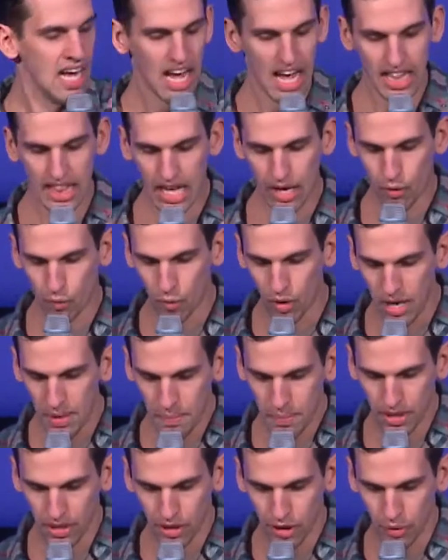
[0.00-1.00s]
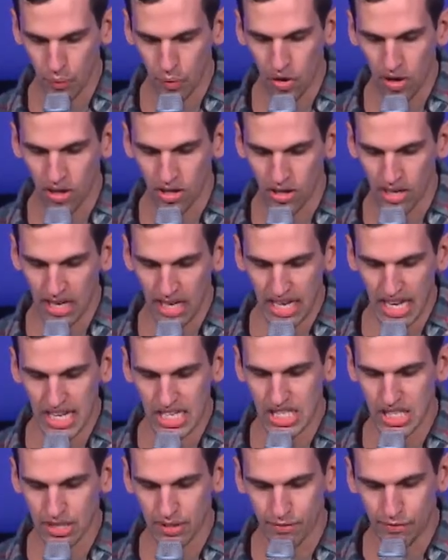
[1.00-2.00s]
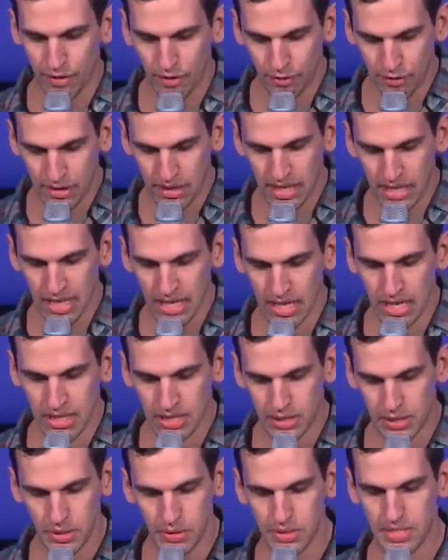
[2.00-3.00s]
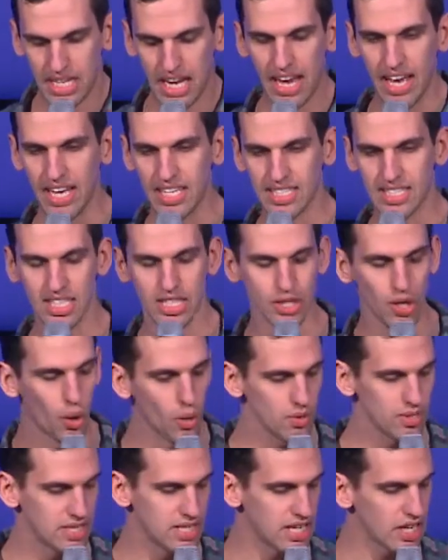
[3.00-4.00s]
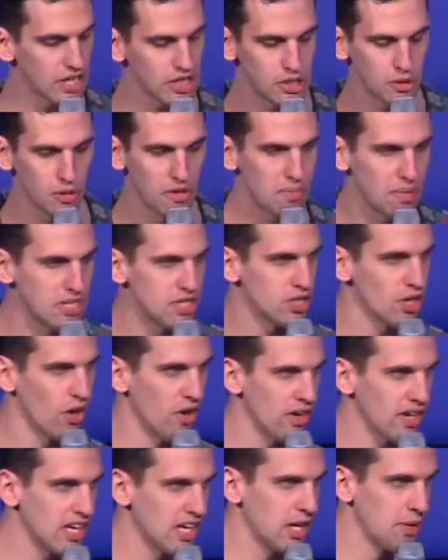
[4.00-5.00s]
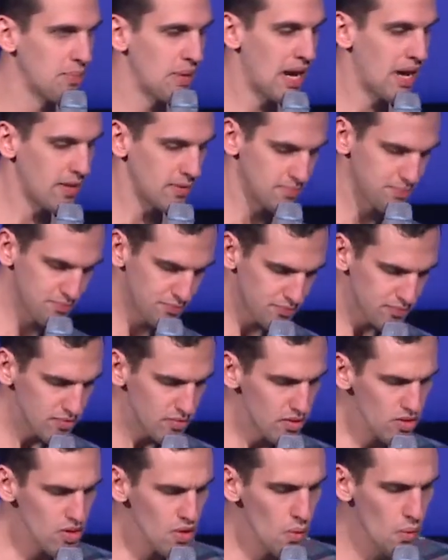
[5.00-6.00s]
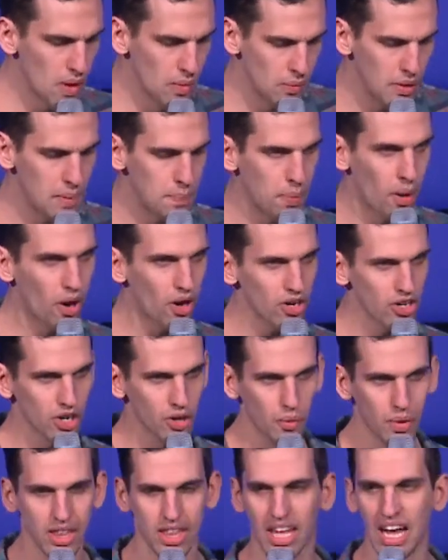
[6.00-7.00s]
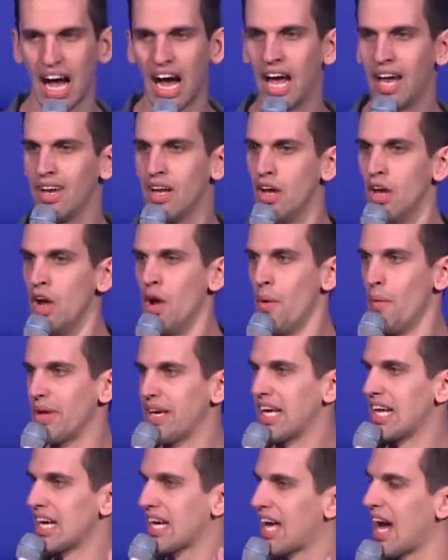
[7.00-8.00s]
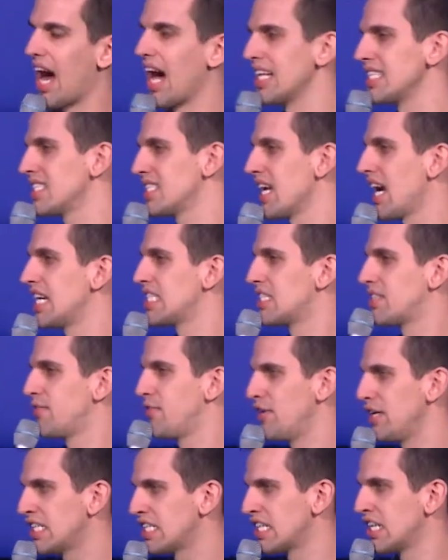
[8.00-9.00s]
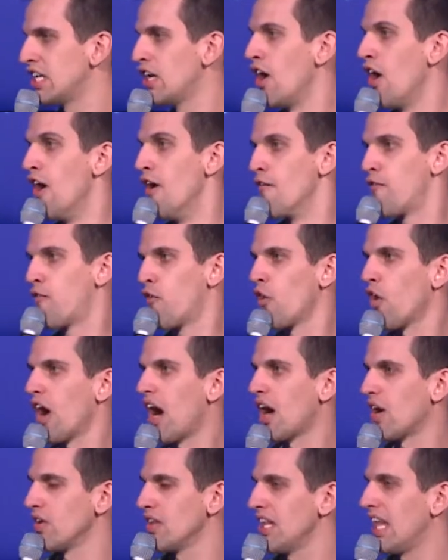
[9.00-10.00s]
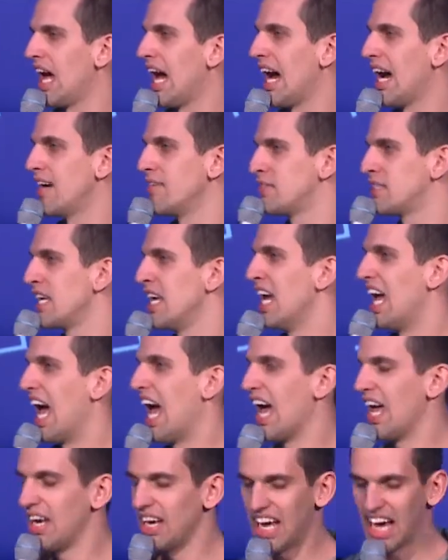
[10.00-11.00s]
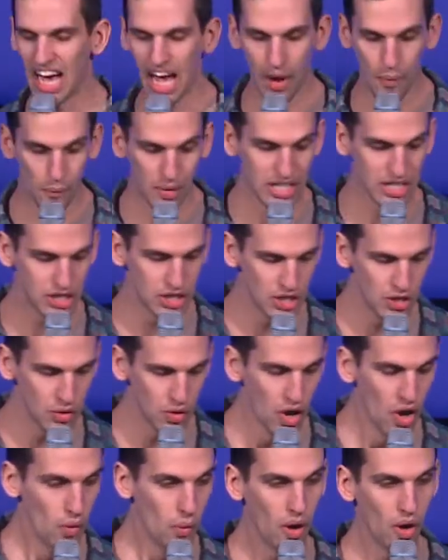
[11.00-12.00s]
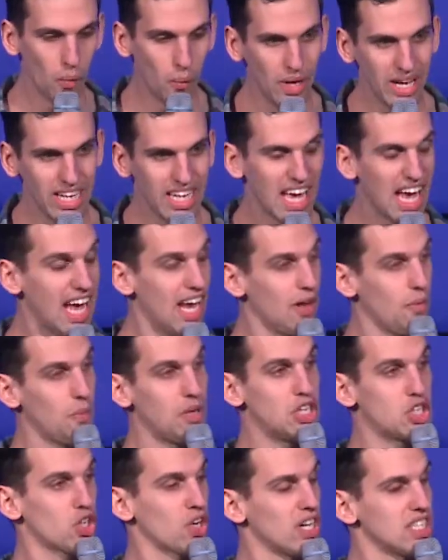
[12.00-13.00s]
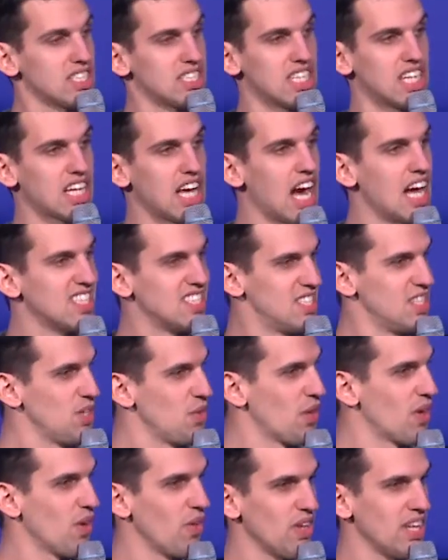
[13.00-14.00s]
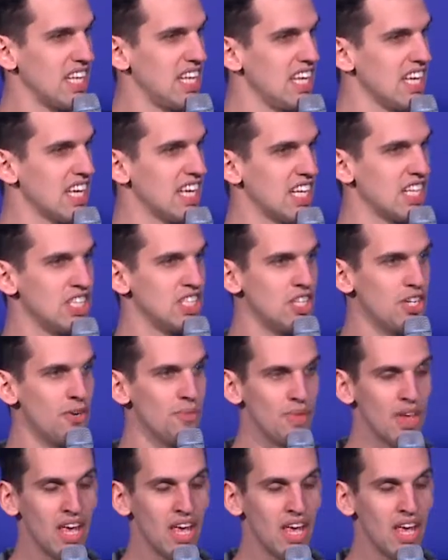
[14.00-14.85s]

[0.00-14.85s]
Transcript: and they rebuild the wall in just 52 days. This whole series, we've been been talking about when we partner with God, we get a God sized vision for our lives, and, uh, and we do what we can, and we trust in God to do what only He can do.